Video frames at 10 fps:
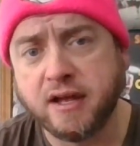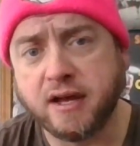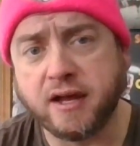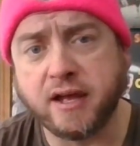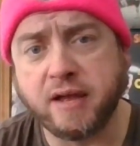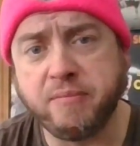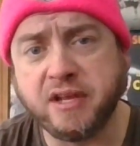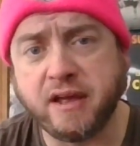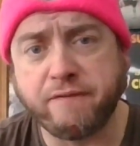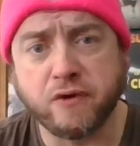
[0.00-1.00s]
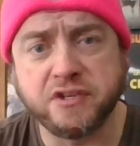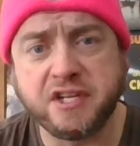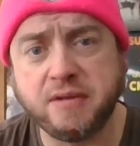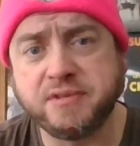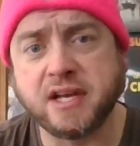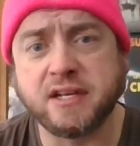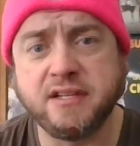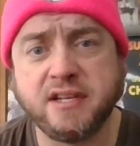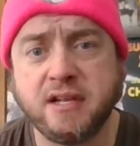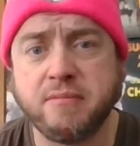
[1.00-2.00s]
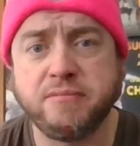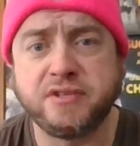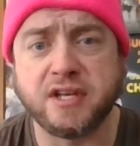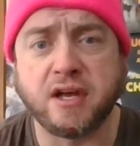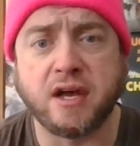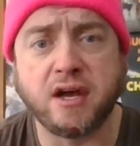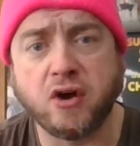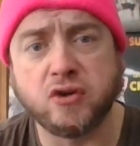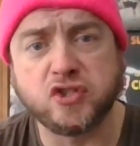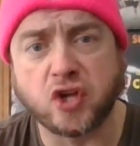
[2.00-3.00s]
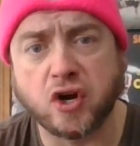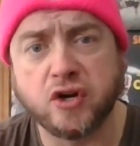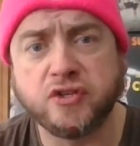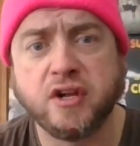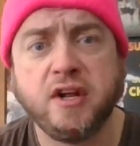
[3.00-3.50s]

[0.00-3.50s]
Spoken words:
NBA first team, second teams, all stars.